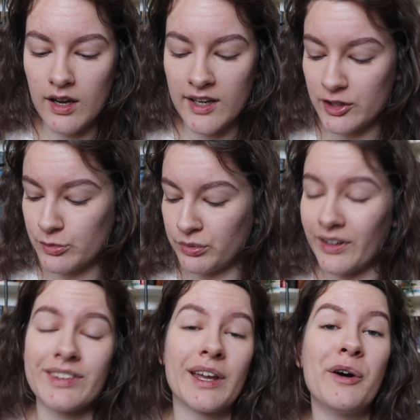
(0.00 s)

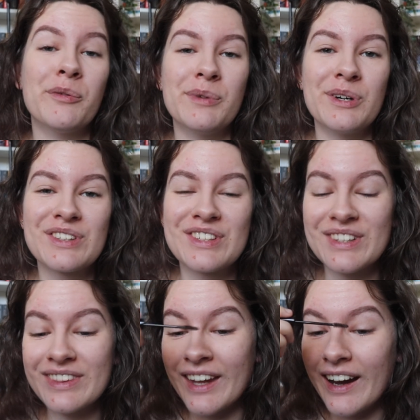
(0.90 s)
express how
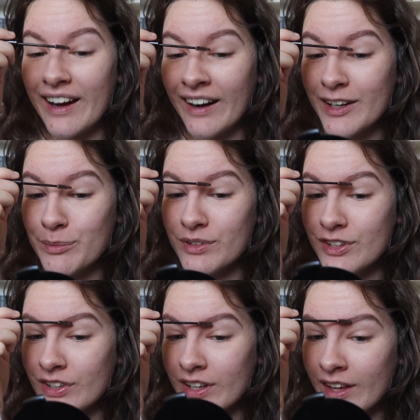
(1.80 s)
much that I
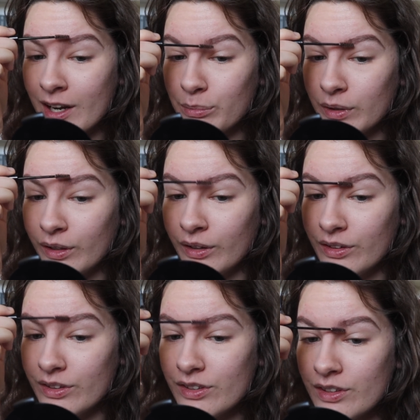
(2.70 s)
appreciate that,
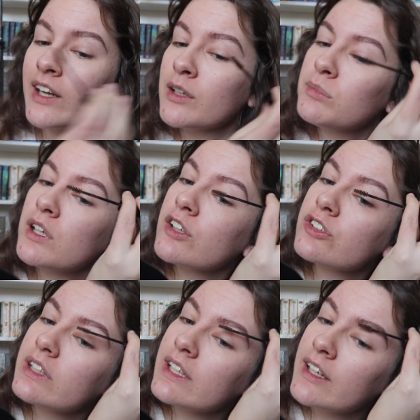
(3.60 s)
because I am
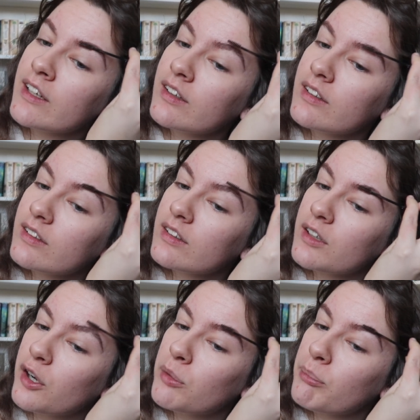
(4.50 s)
largely
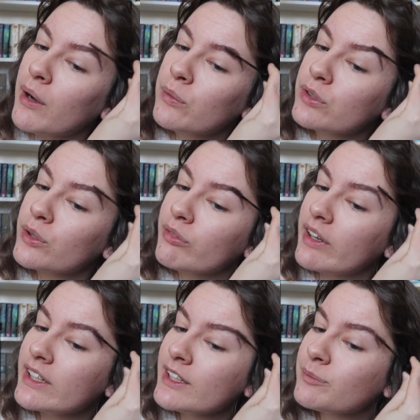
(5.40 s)
homebound
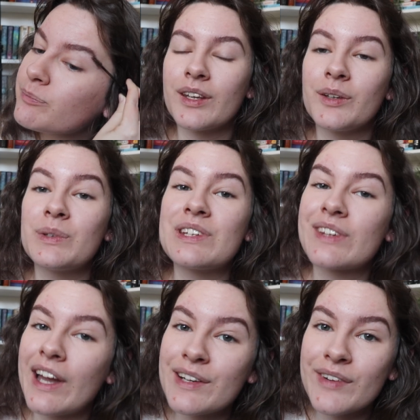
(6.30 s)
already, which is
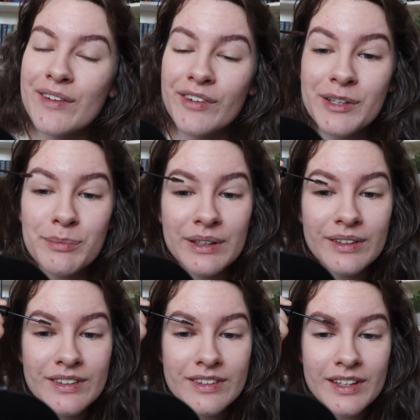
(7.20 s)
kind of ironic
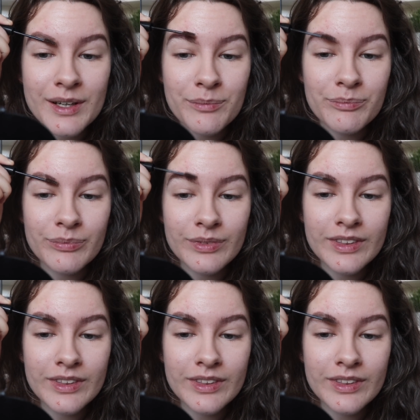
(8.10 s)
because the